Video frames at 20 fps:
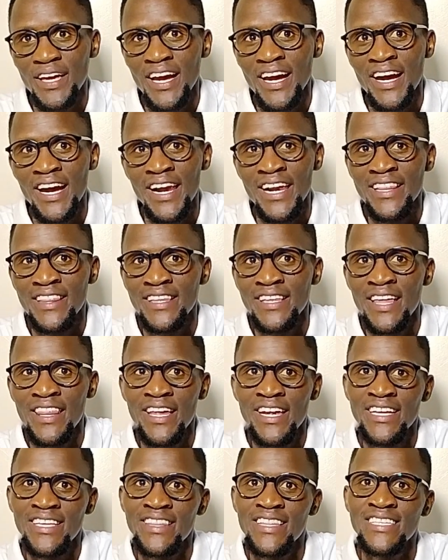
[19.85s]

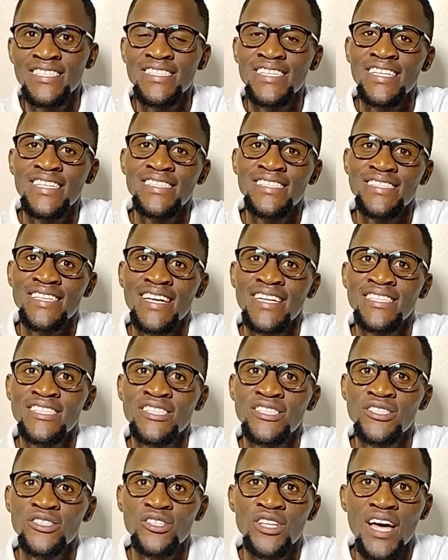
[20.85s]
gathering these
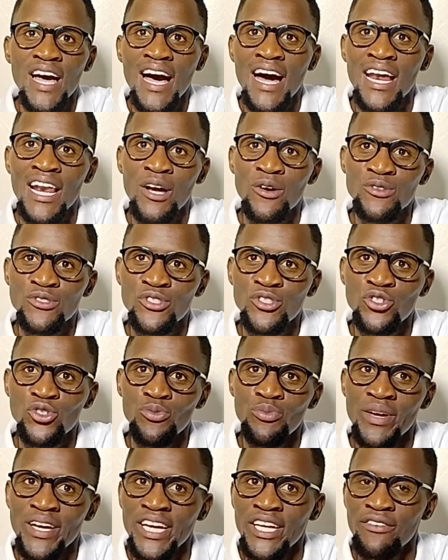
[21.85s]
insights allows you to
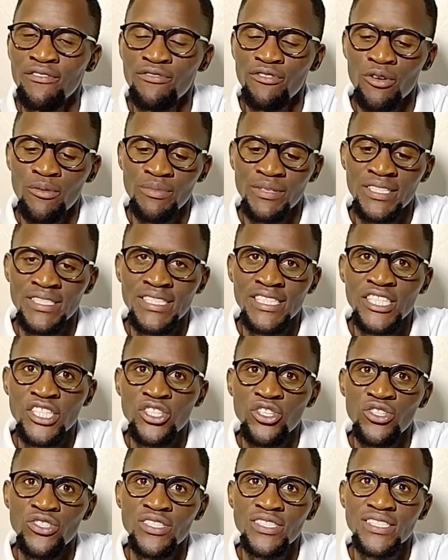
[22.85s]
make informed
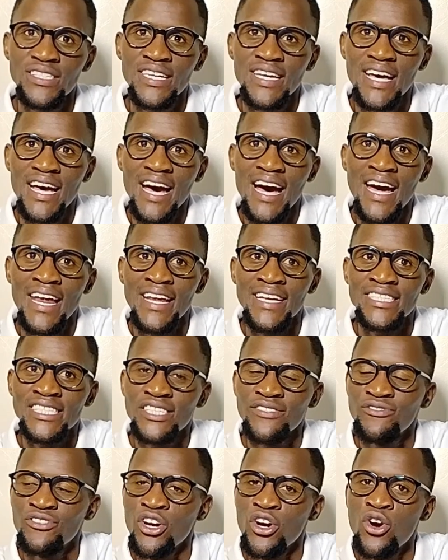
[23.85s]
decisions and
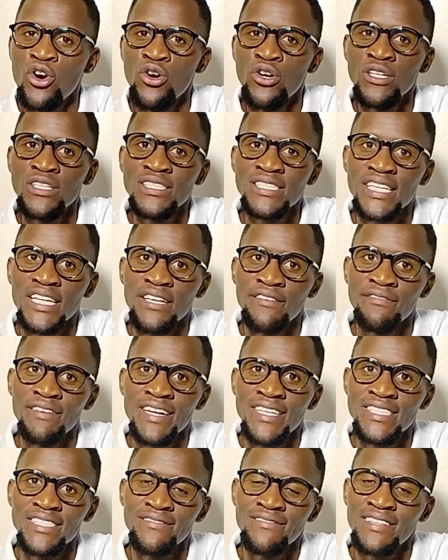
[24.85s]
achieve your goals
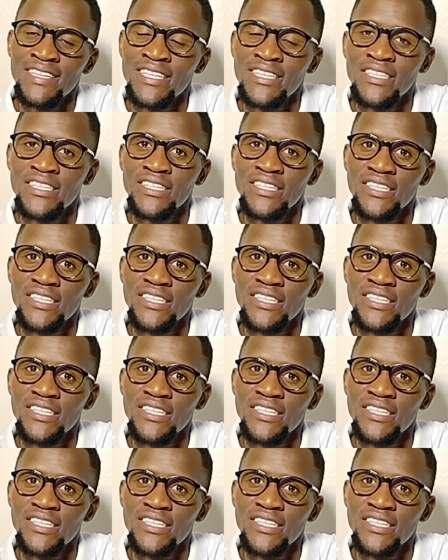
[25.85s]
effectively.